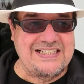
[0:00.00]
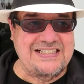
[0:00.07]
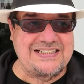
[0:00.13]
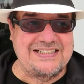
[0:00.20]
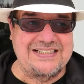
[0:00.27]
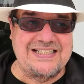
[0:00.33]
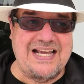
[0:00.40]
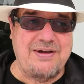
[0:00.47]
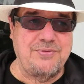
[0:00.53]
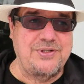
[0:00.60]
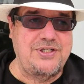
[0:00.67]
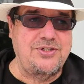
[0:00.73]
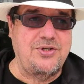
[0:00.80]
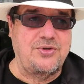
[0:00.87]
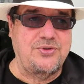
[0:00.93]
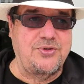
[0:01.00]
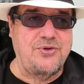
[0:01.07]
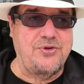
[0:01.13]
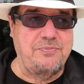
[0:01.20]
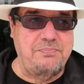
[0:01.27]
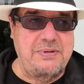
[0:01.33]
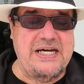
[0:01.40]
And not when you don't know
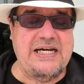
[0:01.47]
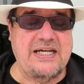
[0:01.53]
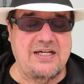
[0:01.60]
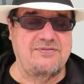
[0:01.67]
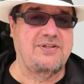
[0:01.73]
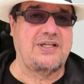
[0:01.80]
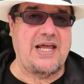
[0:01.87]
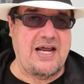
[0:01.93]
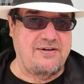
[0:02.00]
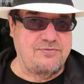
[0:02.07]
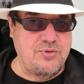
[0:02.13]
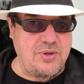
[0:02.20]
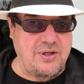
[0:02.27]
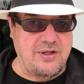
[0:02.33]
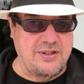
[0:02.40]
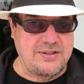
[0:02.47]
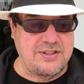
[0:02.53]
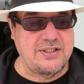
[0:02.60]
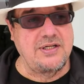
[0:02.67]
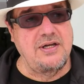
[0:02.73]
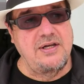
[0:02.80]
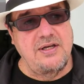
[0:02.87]
the meaning of a lot of words.